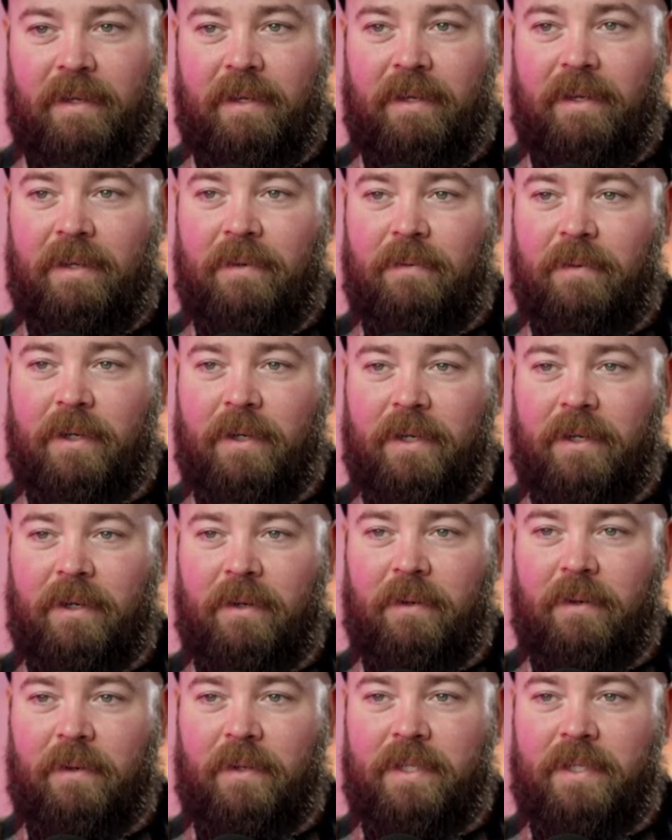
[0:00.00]
We're going to go
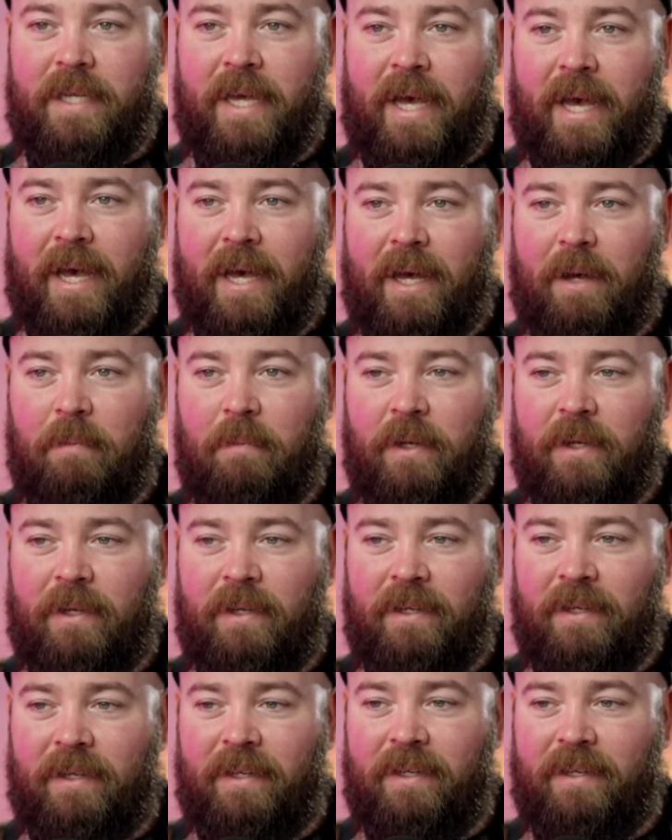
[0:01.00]
to the tab
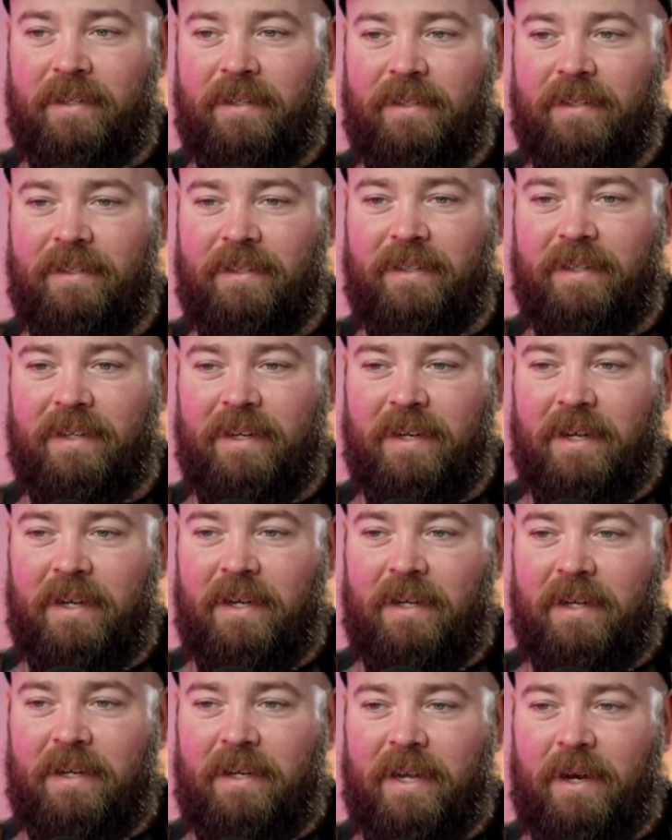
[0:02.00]
here.
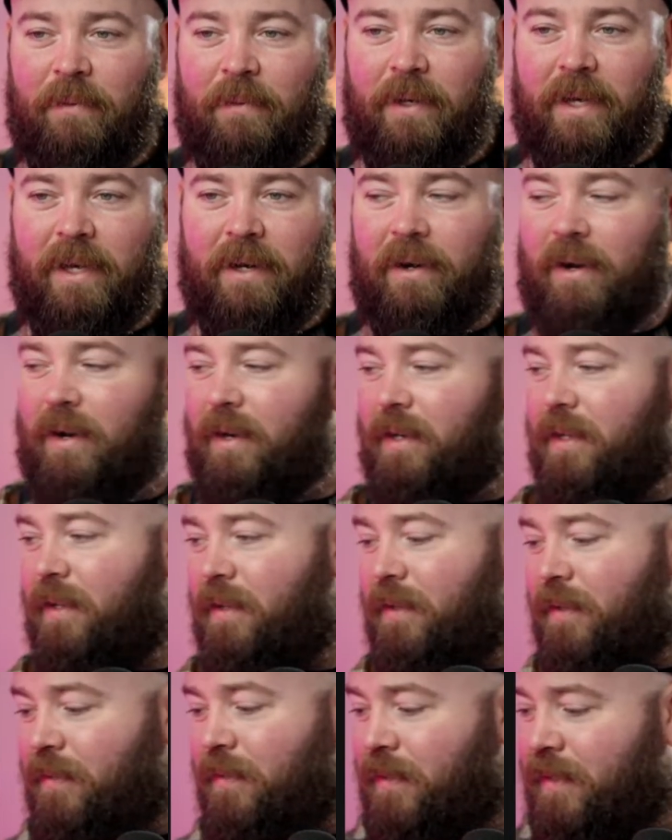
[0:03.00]
Now we get
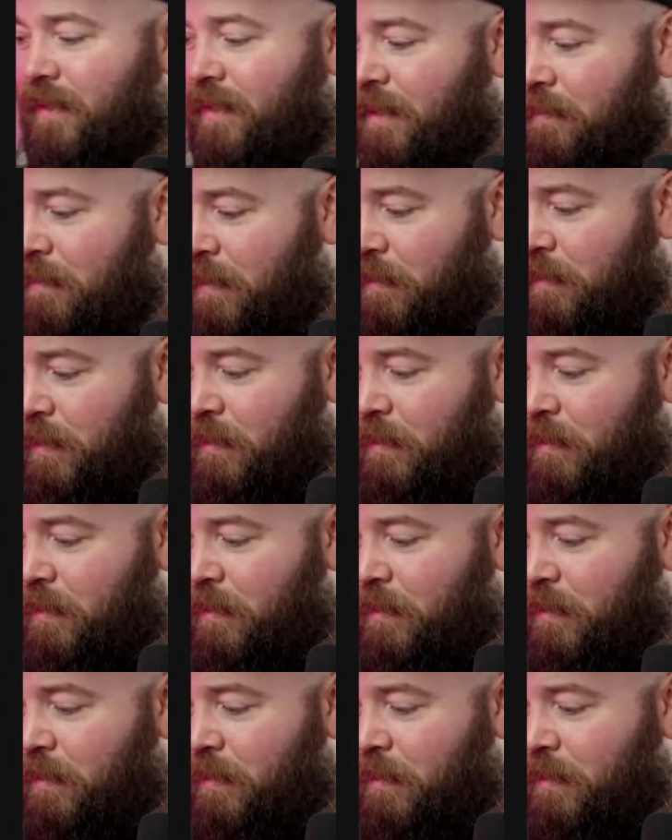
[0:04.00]
audio. I'm going to put my